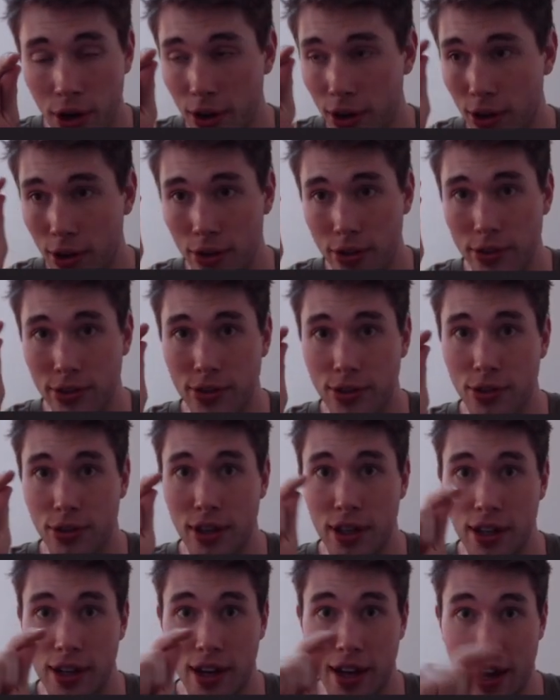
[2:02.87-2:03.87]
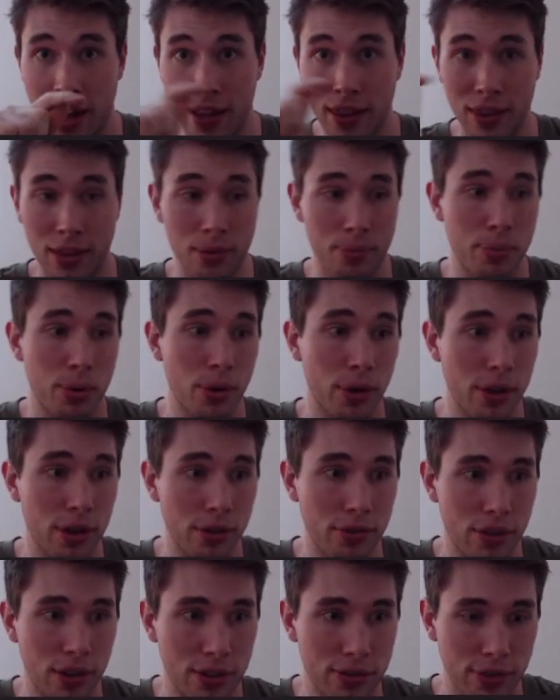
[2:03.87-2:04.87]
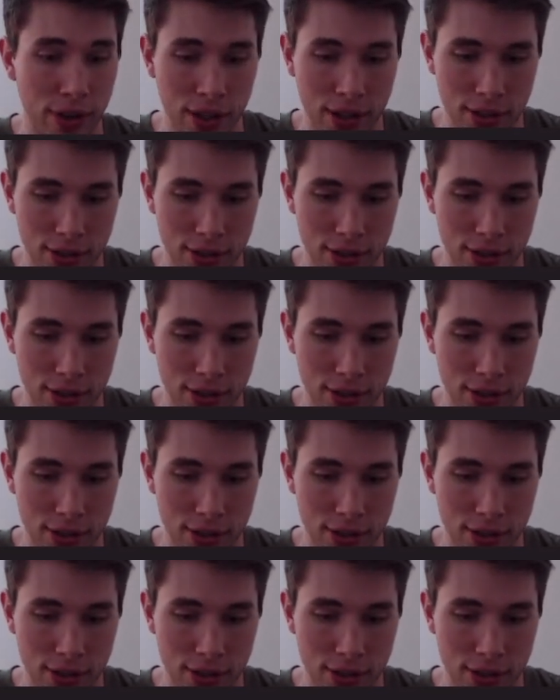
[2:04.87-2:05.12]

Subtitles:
on the screen at the point of this vector.